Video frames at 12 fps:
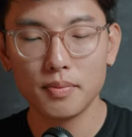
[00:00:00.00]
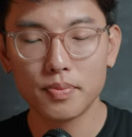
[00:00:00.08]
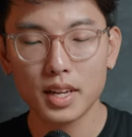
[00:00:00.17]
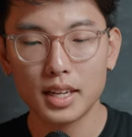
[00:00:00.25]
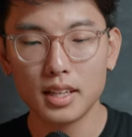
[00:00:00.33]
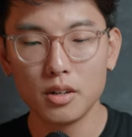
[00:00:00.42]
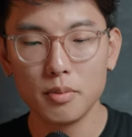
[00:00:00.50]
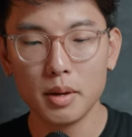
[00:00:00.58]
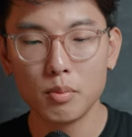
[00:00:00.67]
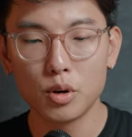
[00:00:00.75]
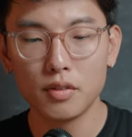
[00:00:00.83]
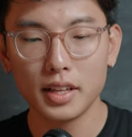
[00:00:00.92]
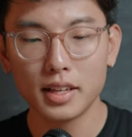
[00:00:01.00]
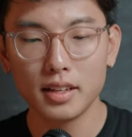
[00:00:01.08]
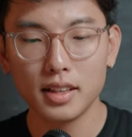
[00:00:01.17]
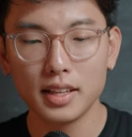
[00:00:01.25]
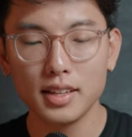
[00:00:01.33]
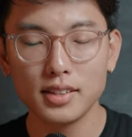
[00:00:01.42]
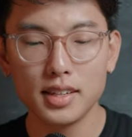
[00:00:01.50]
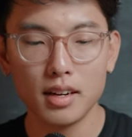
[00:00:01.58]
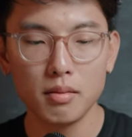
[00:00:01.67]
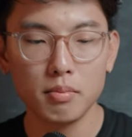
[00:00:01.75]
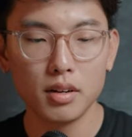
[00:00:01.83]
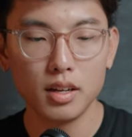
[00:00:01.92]
I thought it would make more of like a clicking
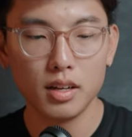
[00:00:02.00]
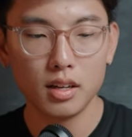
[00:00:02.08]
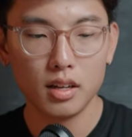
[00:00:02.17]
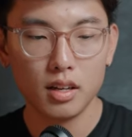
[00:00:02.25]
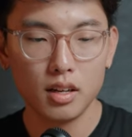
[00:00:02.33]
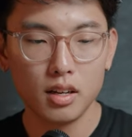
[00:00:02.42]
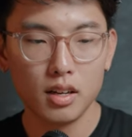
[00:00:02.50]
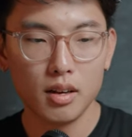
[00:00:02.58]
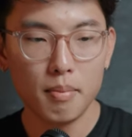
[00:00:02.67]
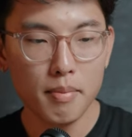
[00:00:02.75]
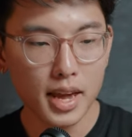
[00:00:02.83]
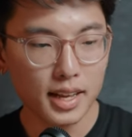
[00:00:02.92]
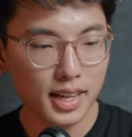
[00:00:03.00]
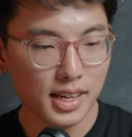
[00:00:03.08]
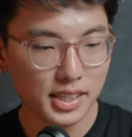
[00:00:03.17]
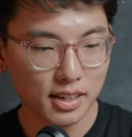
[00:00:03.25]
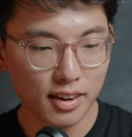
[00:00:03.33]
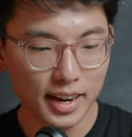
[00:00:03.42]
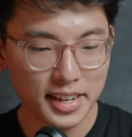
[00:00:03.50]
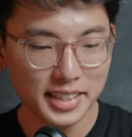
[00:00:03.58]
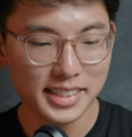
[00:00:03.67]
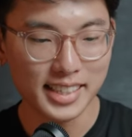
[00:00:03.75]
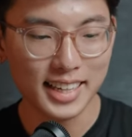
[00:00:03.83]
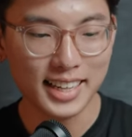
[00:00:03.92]
sound, but man, that's
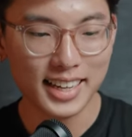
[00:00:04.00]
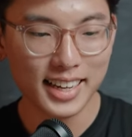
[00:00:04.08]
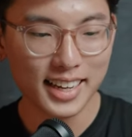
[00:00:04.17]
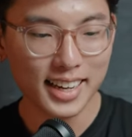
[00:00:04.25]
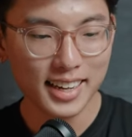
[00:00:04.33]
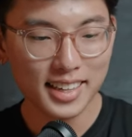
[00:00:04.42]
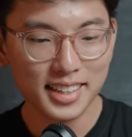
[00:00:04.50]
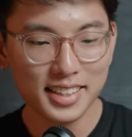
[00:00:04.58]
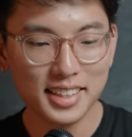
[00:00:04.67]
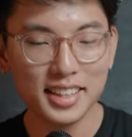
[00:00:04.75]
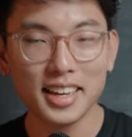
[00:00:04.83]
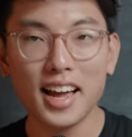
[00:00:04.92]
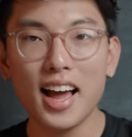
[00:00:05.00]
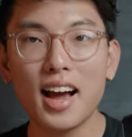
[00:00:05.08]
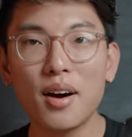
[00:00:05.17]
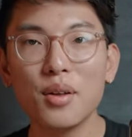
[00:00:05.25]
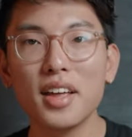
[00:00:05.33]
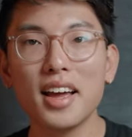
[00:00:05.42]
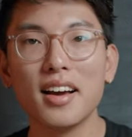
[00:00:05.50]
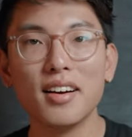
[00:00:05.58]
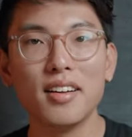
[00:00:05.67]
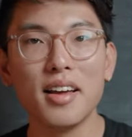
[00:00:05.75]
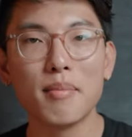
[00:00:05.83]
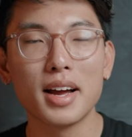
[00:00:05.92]
crazy. Literally, how the
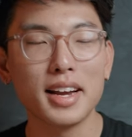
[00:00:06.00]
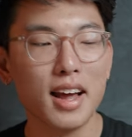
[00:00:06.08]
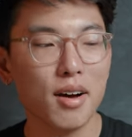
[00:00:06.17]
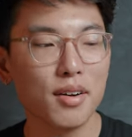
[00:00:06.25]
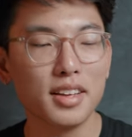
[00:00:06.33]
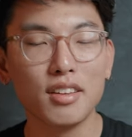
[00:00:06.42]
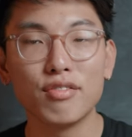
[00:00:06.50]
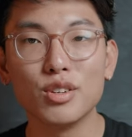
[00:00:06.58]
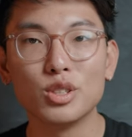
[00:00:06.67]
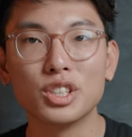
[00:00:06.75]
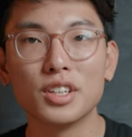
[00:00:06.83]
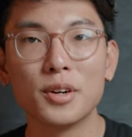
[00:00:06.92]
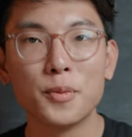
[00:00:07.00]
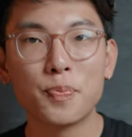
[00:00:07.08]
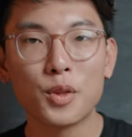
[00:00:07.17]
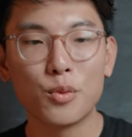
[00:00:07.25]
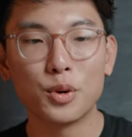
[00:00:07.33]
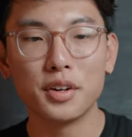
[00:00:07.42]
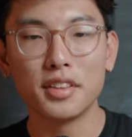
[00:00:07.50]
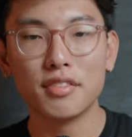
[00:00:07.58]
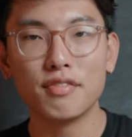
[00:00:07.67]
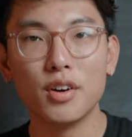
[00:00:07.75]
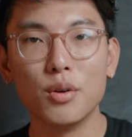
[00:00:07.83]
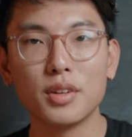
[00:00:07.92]
hell am I now in the future where the
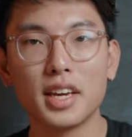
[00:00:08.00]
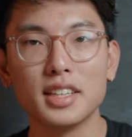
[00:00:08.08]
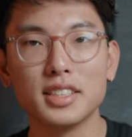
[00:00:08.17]
phone can